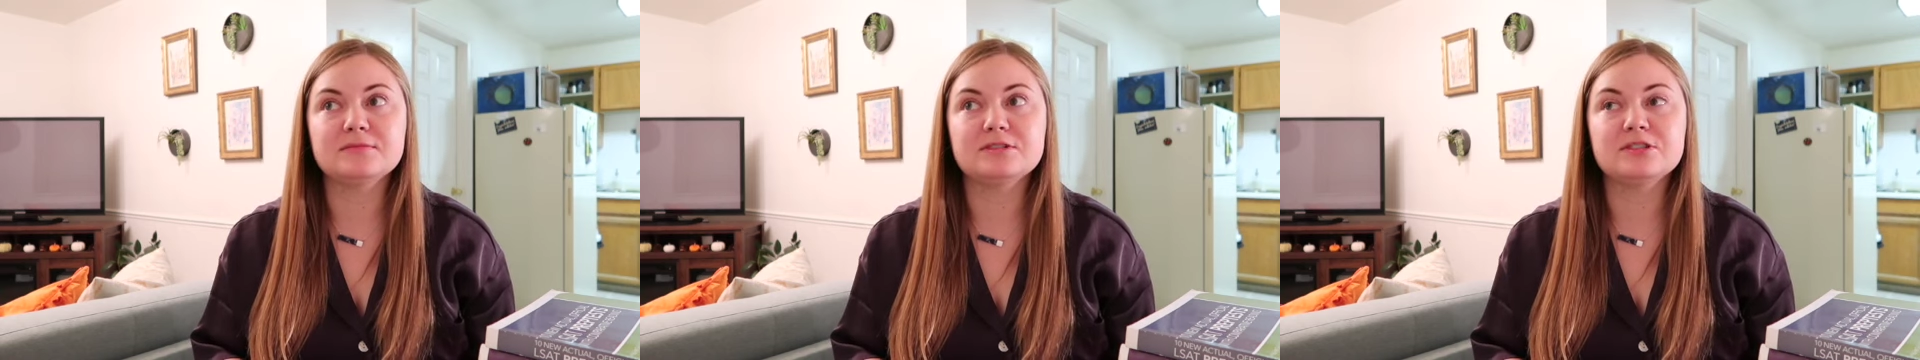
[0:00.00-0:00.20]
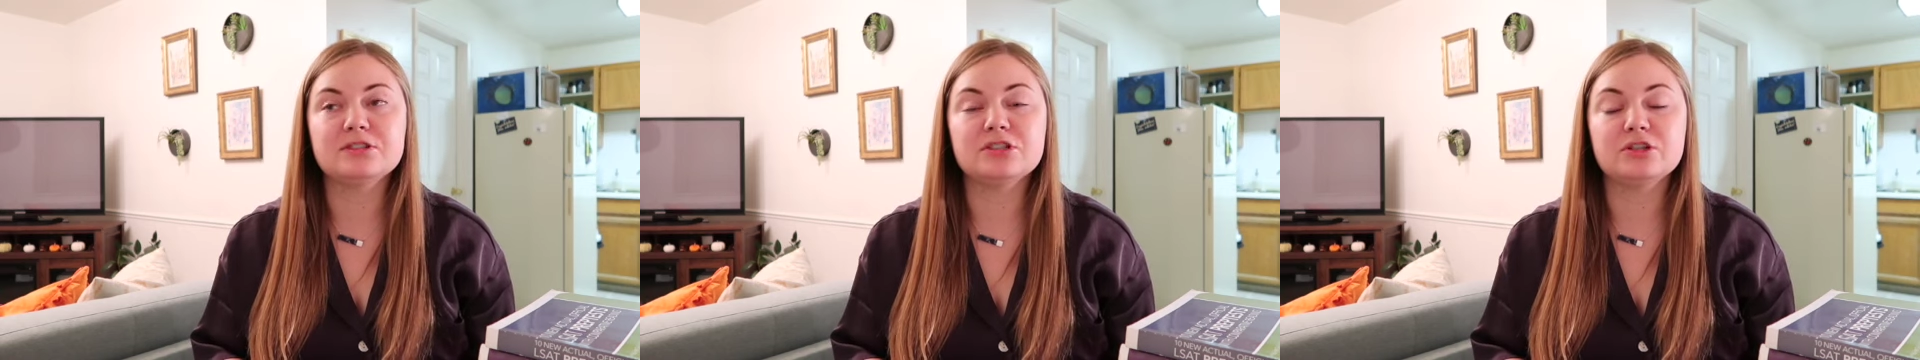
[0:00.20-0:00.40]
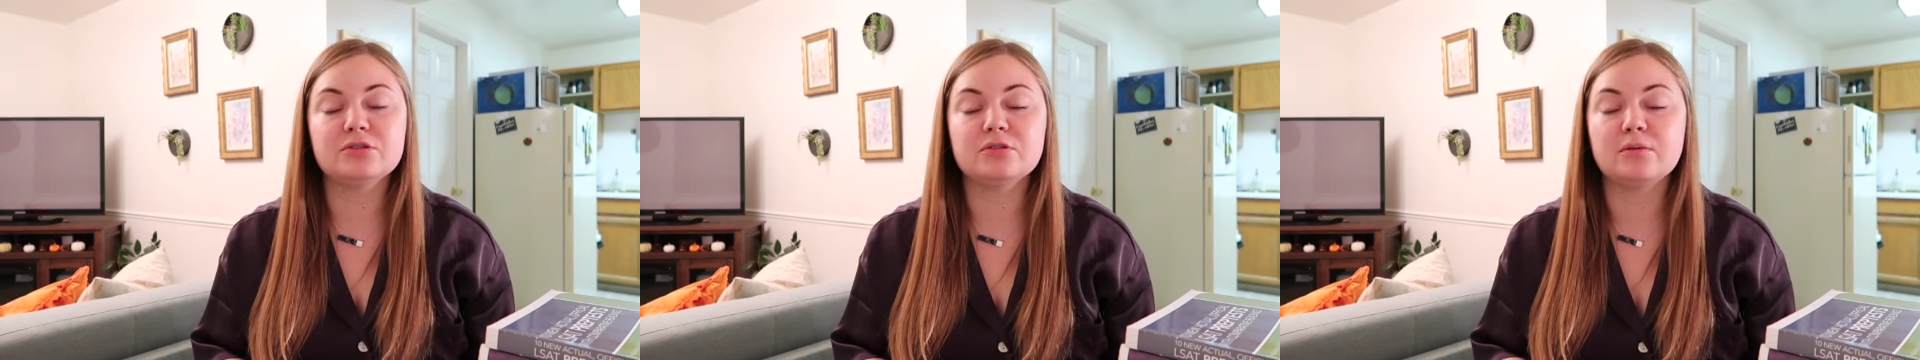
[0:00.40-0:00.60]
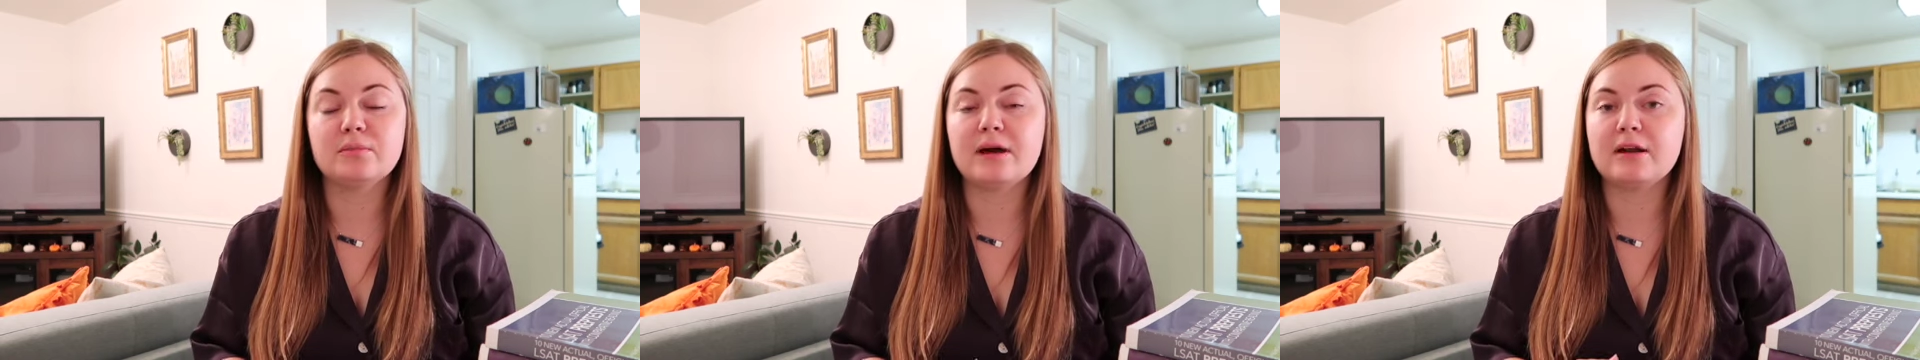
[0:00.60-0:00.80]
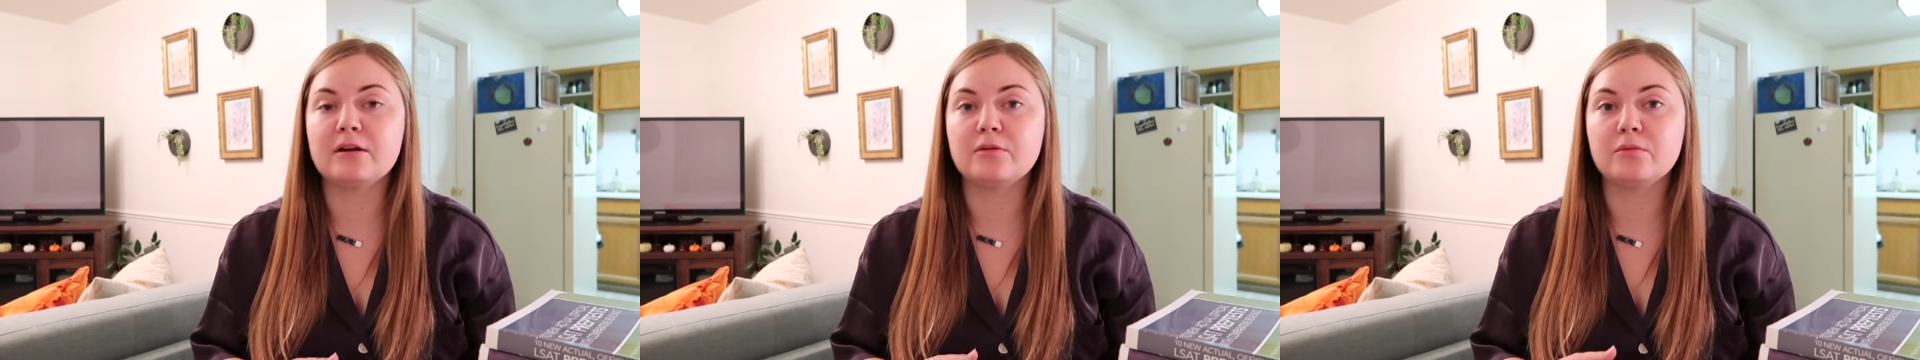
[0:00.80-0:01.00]
to you no
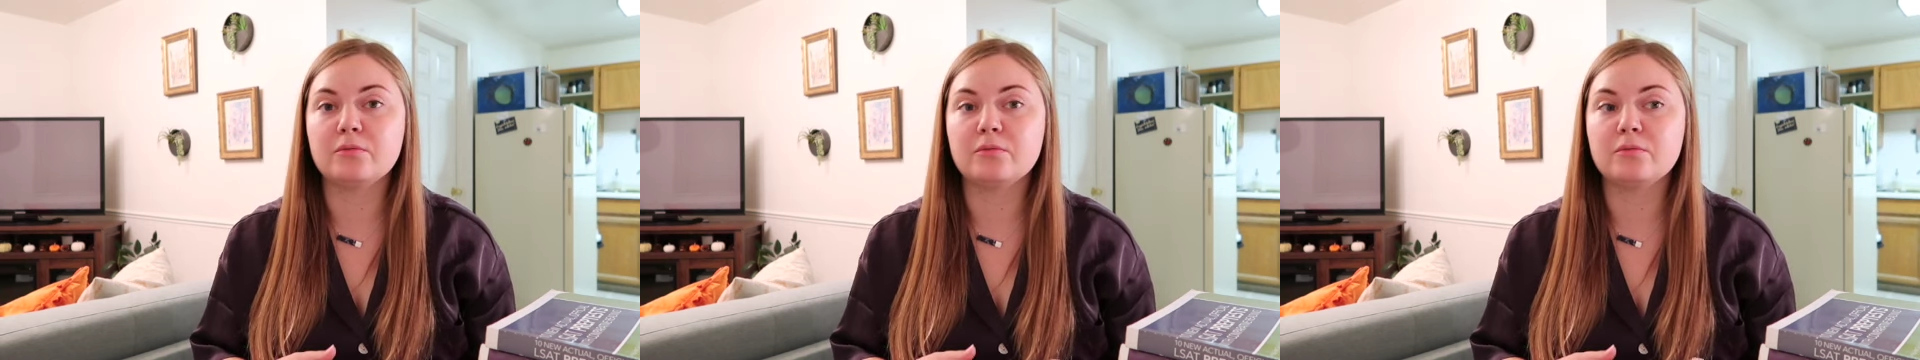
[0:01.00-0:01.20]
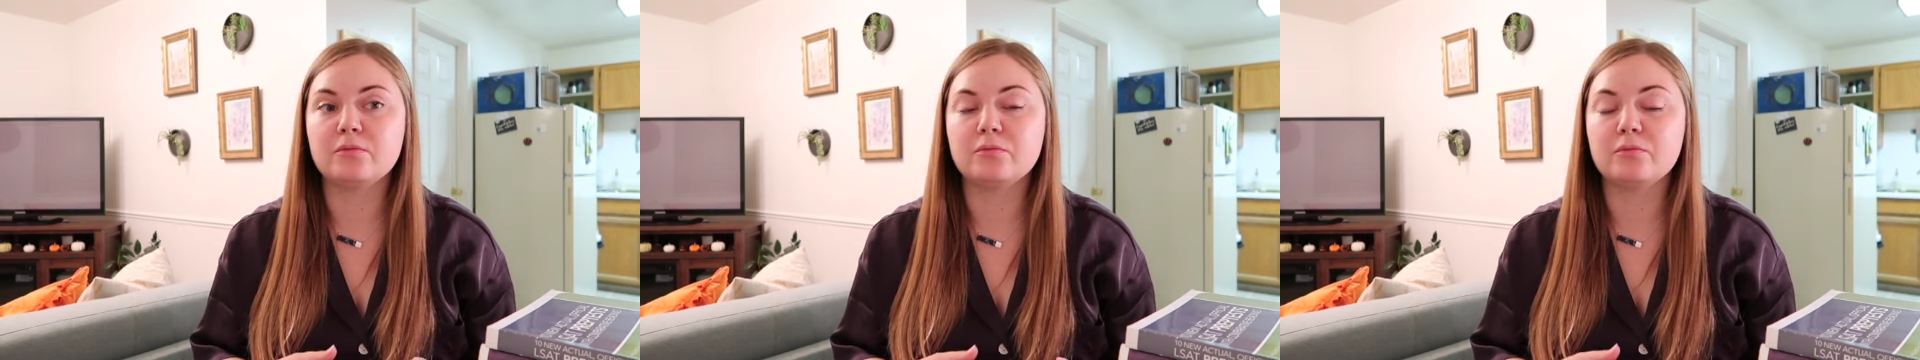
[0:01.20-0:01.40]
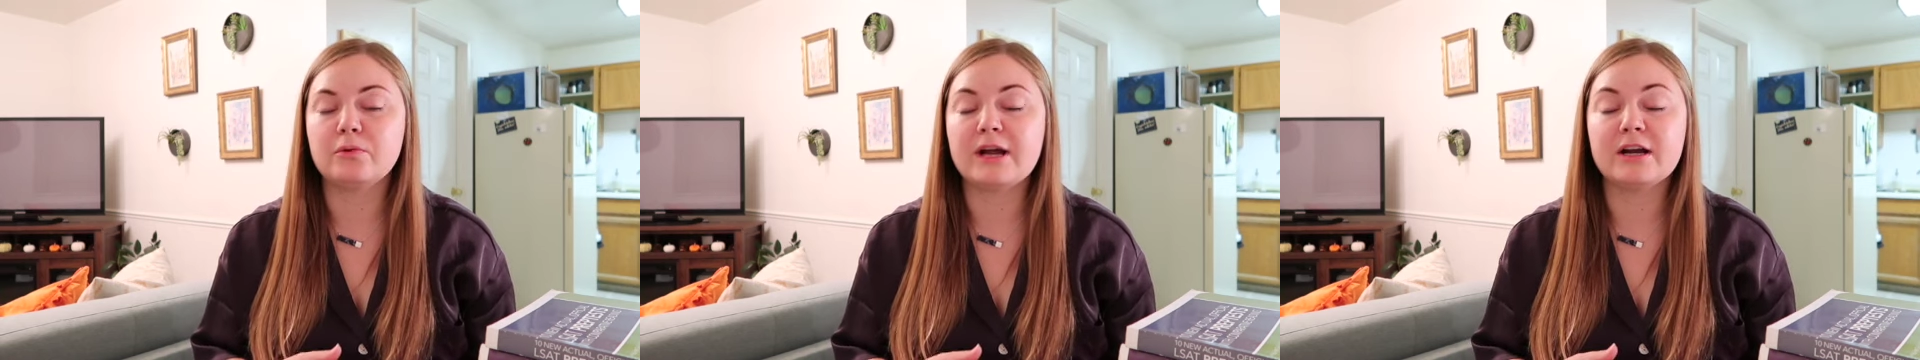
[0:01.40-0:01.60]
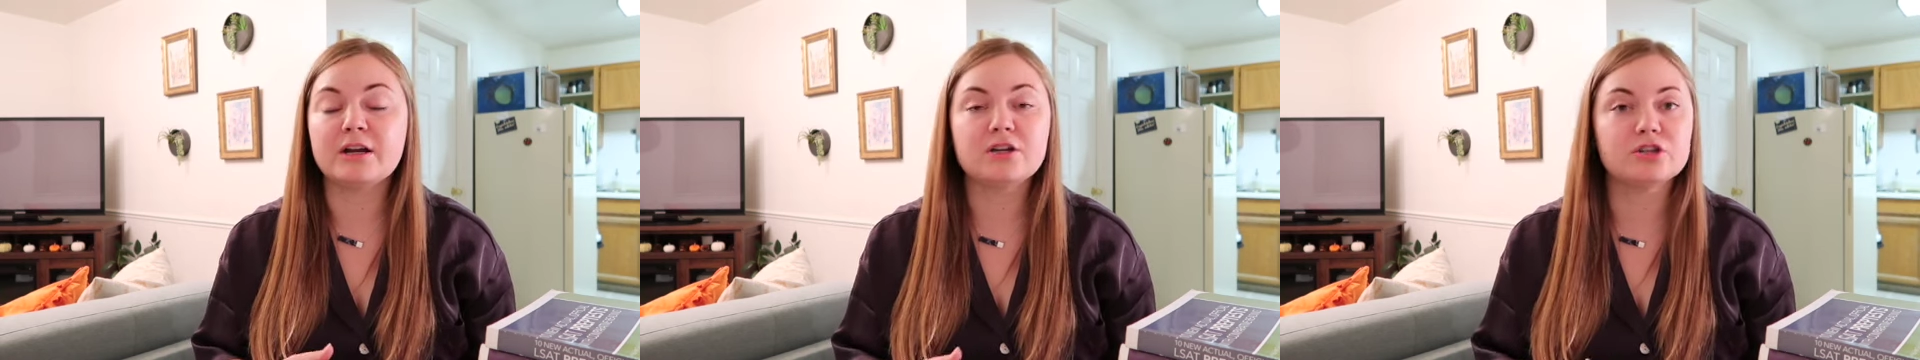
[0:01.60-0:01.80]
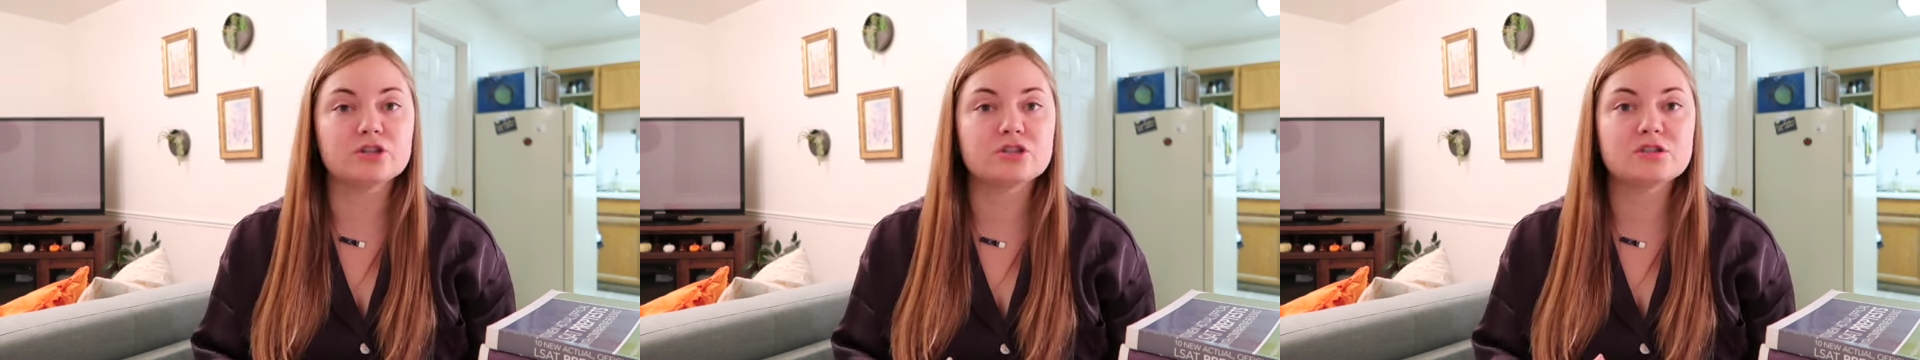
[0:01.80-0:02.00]
matter where
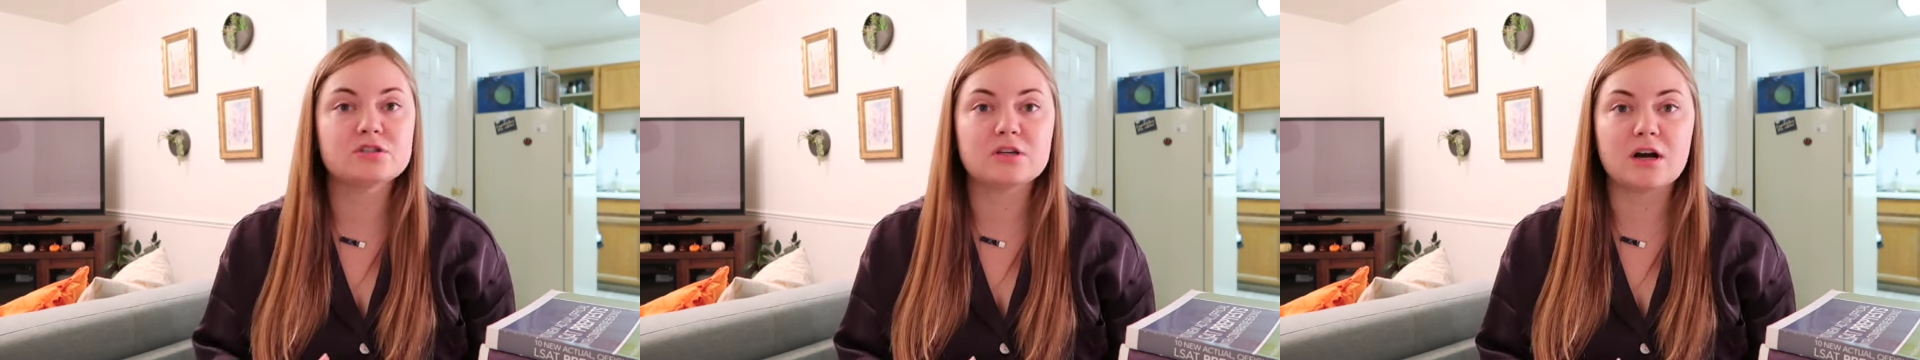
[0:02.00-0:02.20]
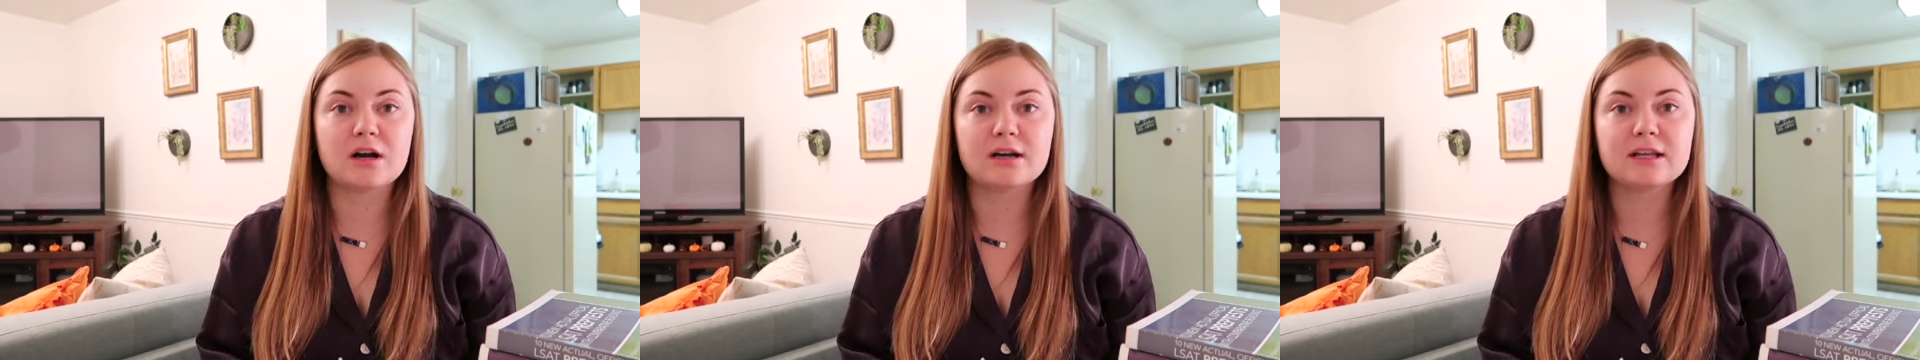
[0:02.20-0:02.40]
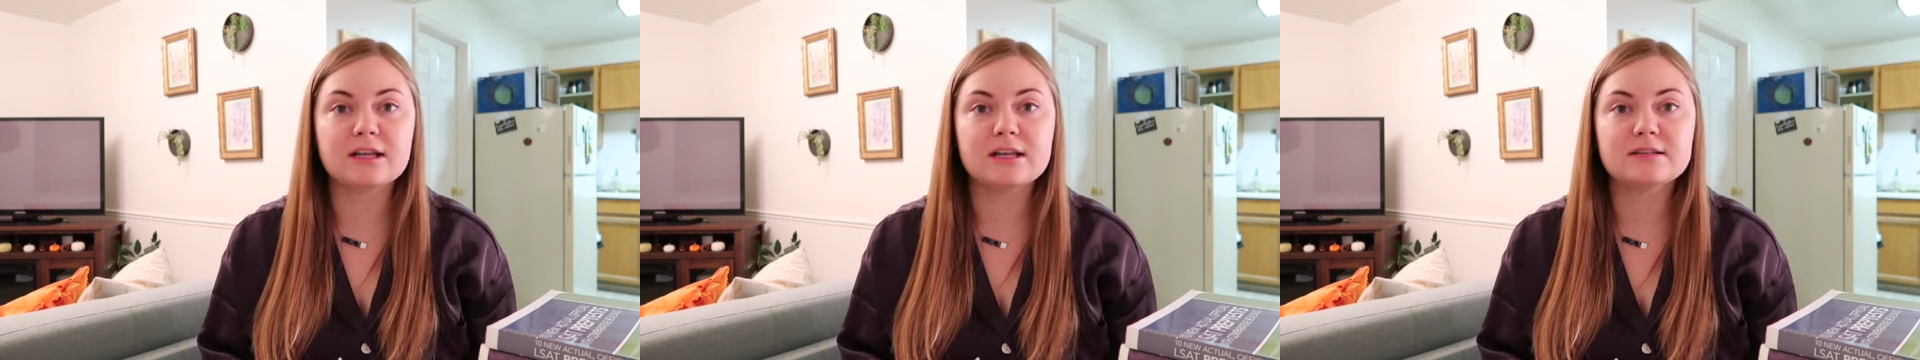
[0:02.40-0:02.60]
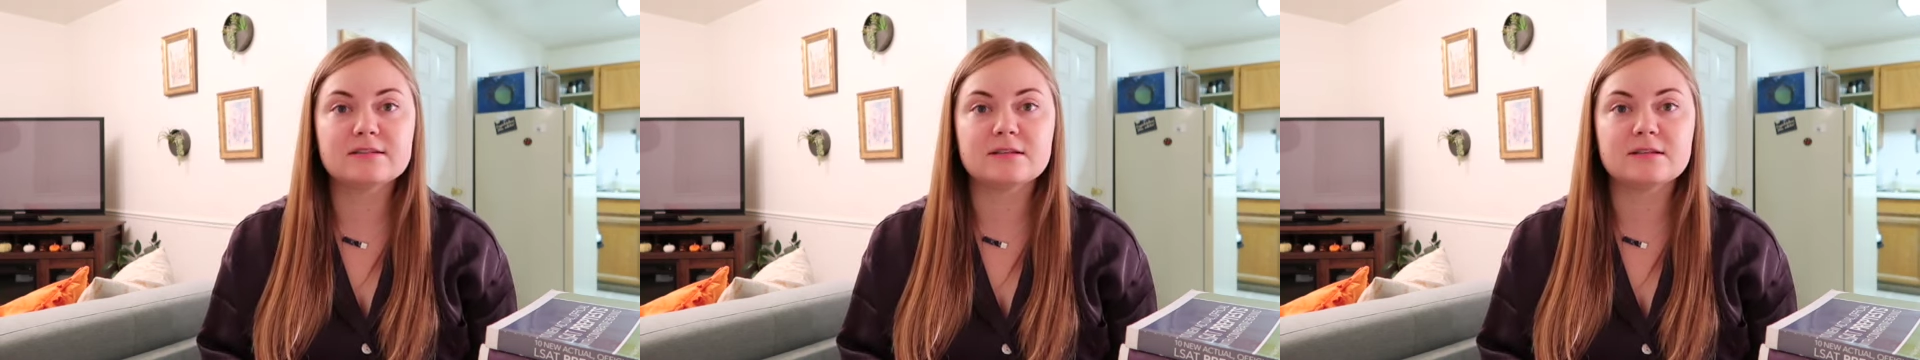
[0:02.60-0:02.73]
you're starting.